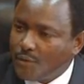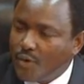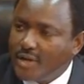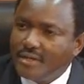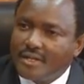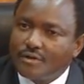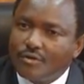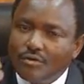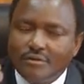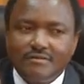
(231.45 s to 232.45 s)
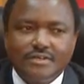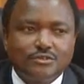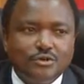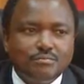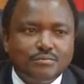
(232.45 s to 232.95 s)
one that all of
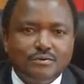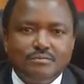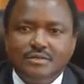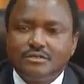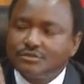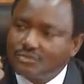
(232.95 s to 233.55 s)
us hope will be